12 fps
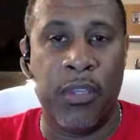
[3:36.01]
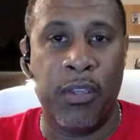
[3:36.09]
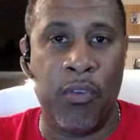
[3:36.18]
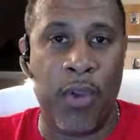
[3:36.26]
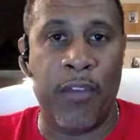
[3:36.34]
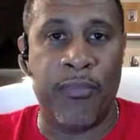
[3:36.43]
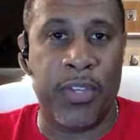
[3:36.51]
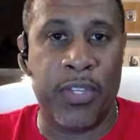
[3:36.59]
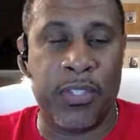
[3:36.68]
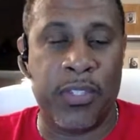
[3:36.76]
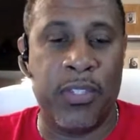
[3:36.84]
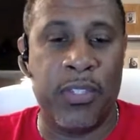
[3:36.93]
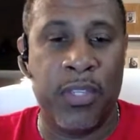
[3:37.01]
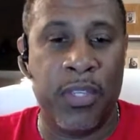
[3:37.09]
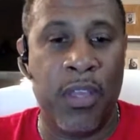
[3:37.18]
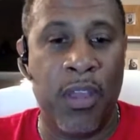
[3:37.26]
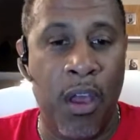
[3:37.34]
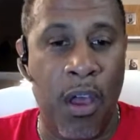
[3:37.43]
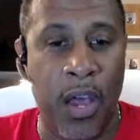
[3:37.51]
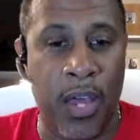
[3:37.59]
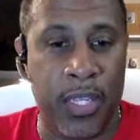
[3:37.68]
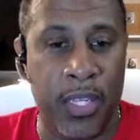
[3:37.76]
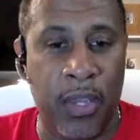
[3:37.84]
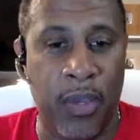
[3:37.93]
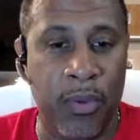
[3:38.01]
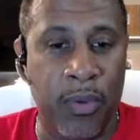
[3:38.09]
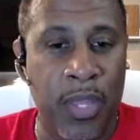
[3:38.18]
graphics, audio.